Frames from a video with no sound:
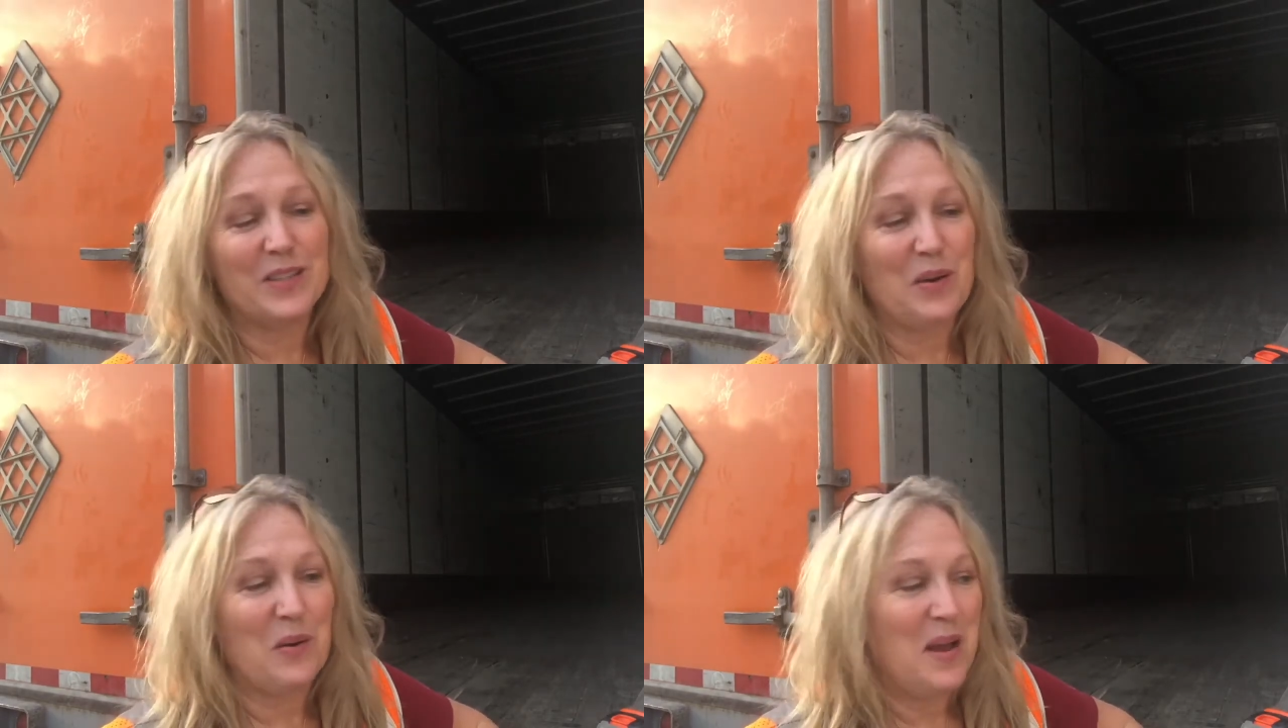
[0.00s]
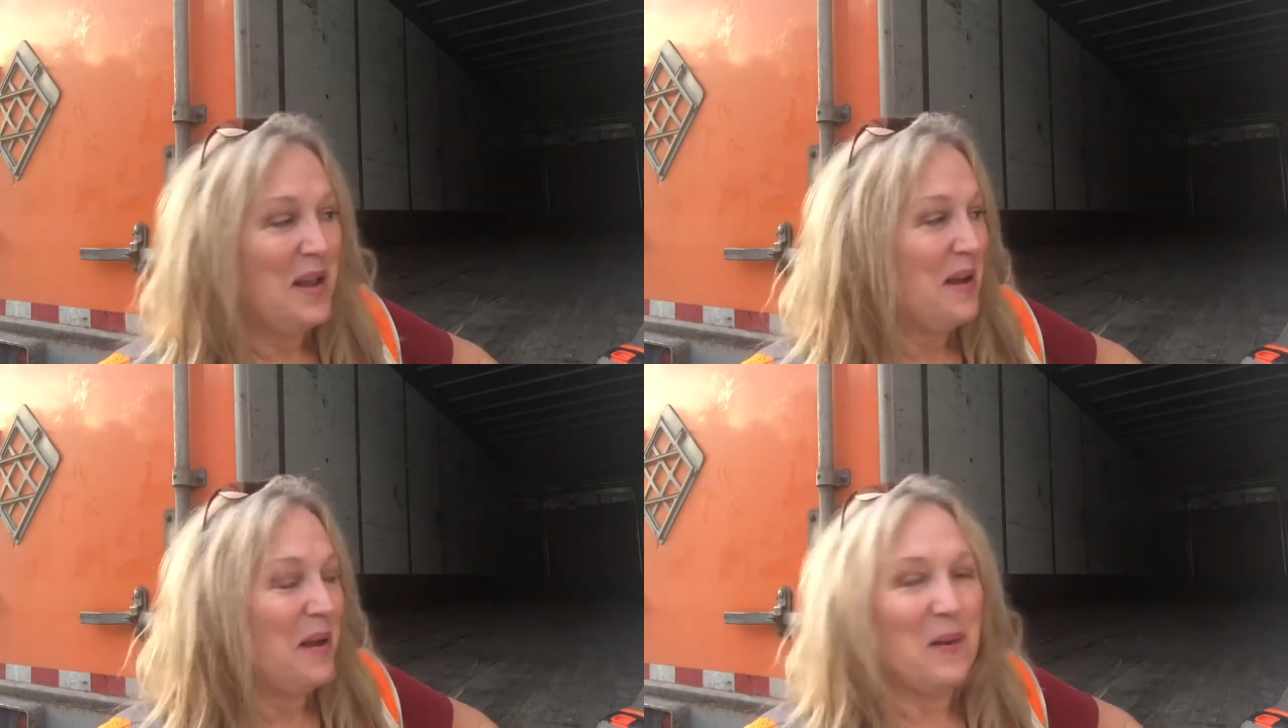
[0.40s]
So
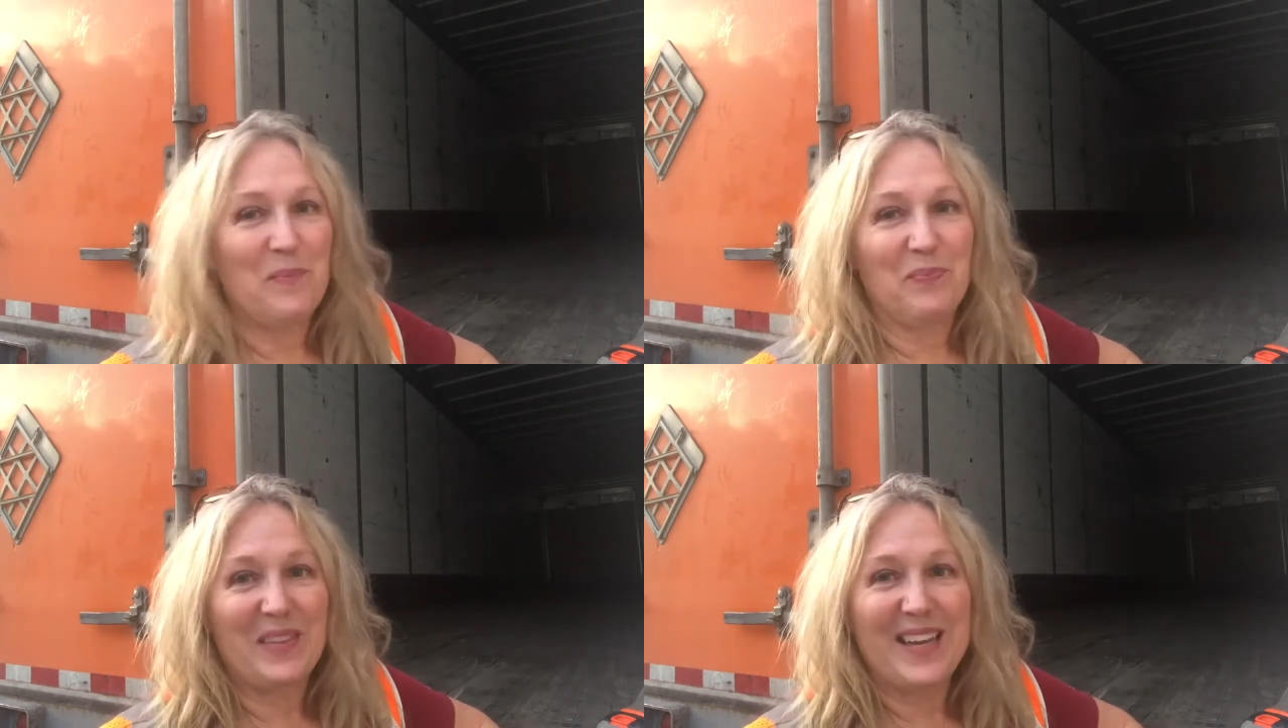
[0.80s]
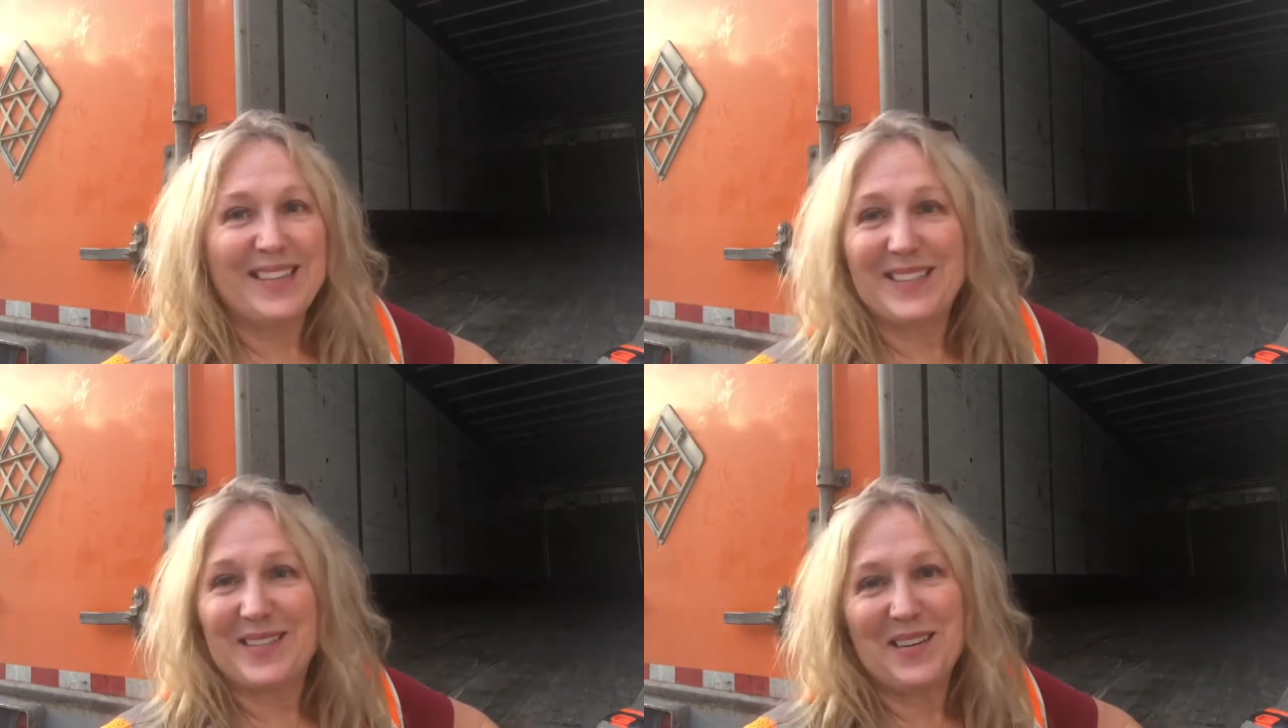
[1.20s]

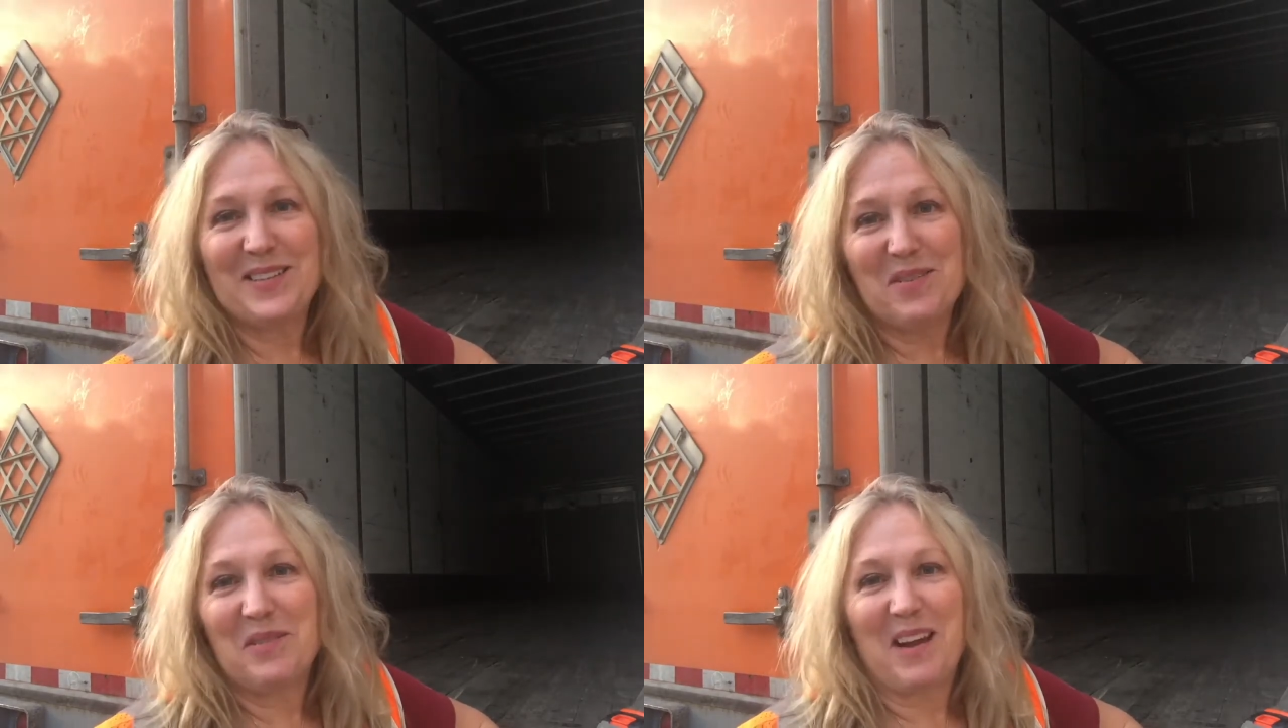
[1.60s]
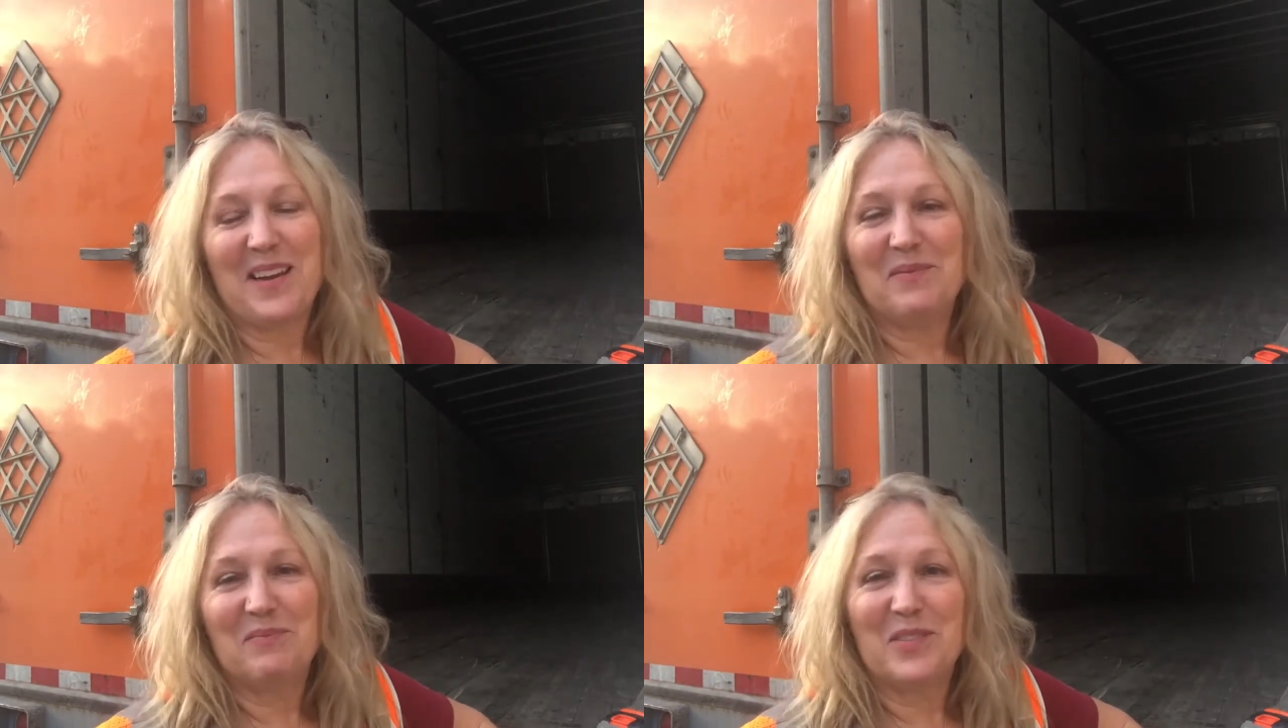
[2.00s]
it's all
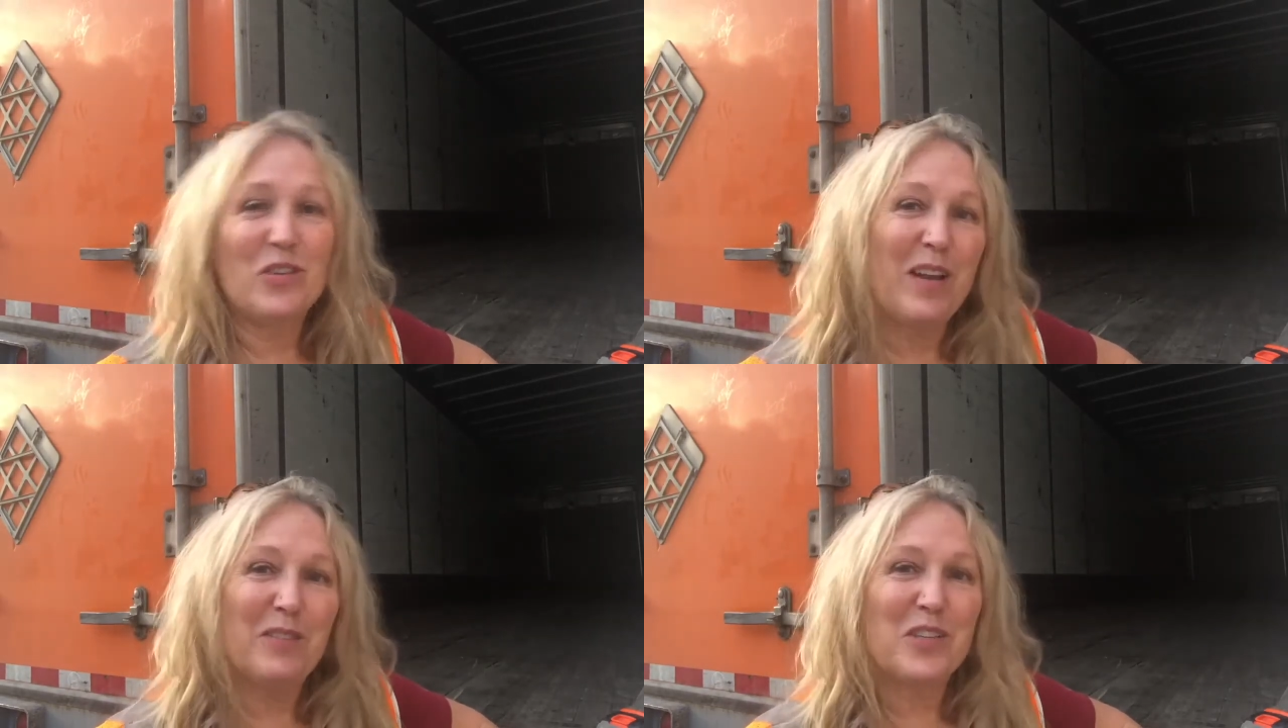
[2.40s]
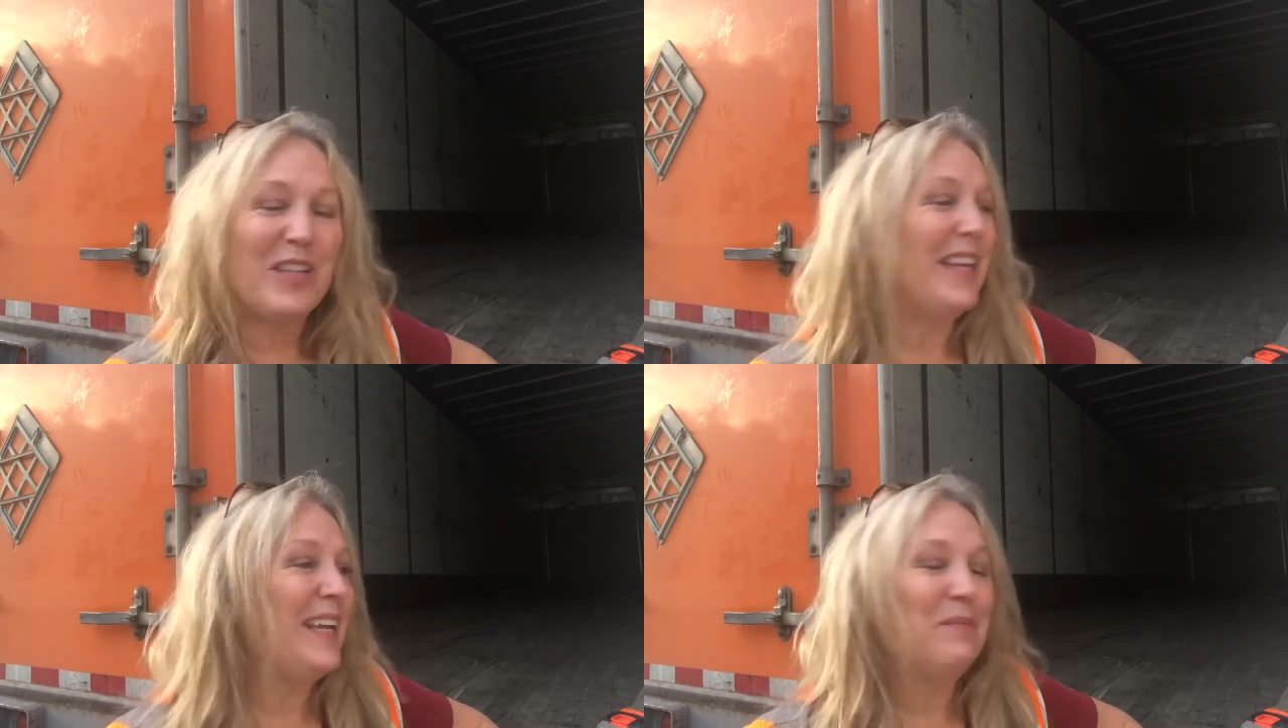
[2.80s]
great. Trailer's
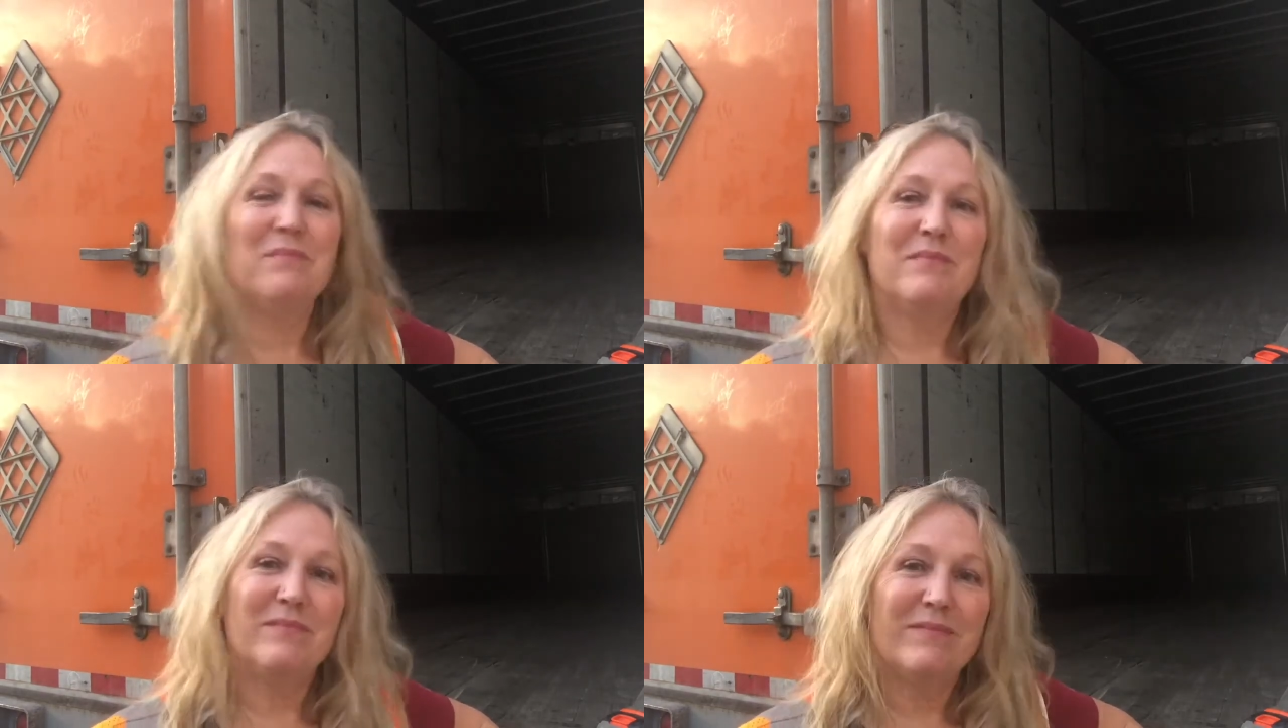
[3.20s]
clean.